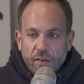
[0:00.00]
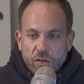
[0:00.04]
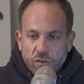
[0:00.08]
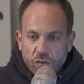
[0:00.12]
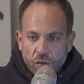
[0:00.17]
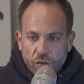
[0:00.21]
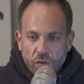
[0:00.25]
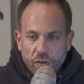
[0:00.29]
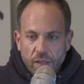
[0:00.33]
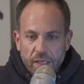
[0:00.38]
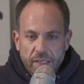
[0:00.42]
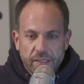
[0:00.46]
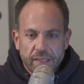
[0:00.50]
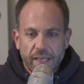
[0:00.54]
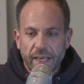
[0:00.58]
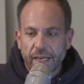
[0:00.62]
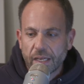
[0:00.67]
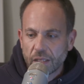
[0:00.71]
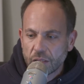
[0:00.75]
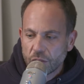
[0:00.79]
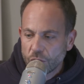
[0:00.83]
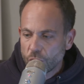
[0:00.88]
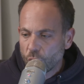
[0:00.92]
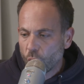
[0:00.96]
so it's
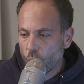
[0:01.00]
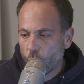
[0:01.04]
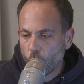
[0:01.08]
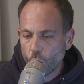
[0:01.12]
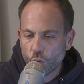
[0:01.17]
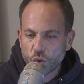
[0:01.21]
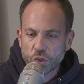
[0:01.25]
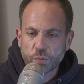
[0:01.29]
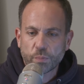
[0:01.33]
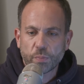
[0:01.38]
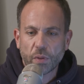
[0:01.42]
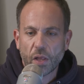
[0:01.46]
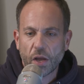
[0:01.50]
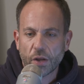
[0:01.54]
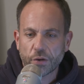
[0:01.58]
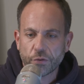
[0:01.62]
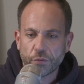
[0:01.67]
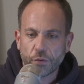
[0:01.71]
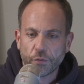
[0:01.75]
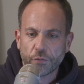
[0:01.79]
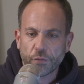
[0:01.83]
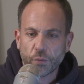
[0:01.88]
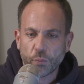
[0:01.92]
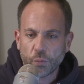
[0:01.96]
like a little horse
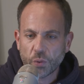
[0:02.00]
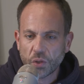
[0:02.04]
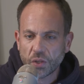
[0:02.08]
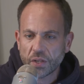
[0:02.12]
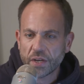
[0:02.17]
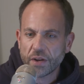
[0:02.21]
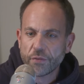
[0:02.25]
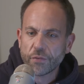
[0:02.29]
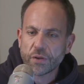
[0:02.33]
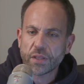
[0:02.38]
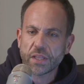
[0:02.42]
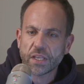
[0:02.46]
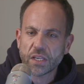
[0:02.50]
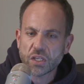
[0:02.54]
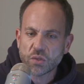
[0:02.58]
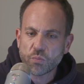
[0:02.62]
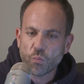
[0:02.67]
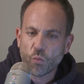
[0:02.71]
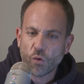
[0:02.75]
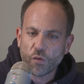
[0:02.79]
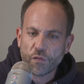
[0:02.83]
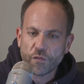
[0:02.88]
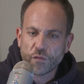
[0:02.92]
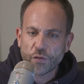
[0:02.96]
blinder, if you will, and
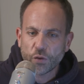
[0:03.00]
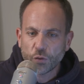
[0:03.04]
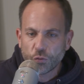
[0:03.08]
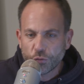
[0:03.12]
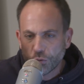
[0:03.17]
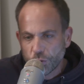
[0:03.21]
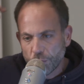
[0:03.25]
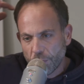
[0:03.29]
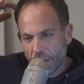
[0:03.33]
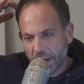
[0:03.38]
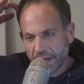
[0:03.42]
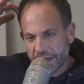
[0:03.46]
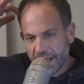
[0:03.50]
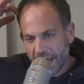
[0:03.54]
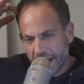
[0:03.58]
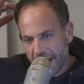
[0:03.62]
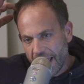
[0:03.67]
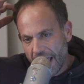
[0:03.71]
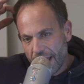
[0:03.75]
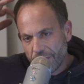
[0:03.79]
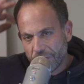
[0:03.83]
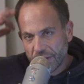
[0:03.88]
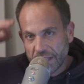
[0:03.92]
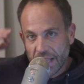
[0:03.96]
everything's more filtered by
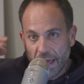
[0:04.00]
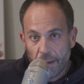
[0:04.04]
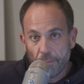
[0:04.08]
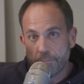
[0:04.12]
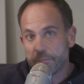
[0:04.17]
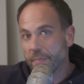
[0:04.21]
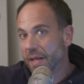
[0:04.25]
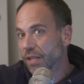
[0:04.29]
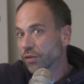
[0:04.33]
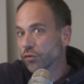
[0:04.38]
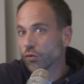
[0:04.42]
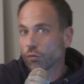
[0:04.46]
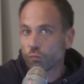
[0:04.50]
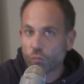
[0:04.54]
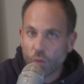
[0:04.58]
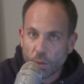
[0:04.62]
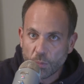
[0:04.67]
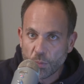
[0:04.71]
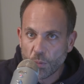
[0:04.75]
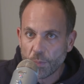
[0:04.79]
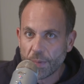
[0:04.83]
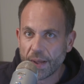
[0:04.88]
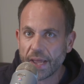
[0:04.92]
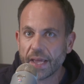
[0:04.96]
not having that mental
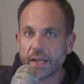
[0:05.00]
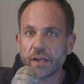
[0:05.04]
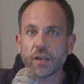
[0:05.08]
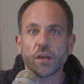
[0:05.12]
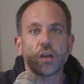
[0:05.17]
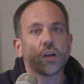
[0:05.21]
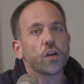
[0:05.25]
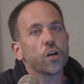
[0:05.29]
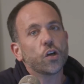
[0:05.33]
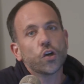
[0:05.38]
rubber band